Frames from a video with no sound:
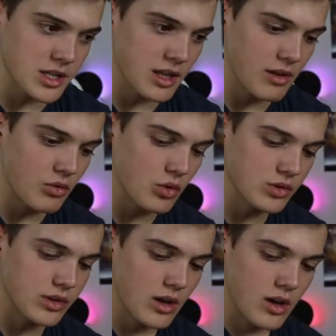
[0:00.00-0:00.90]

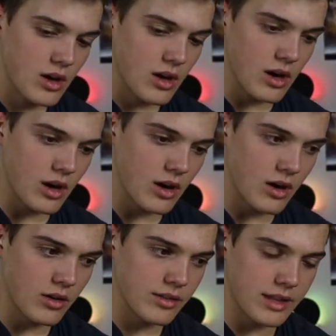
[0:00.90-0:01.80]
levels
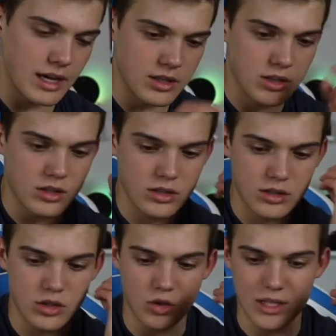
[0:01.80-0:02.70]
that
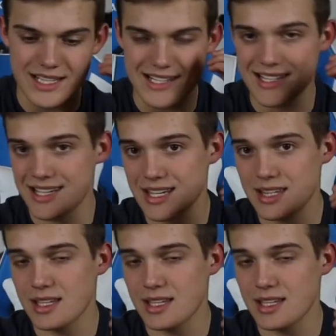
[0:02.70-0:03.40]
you can see,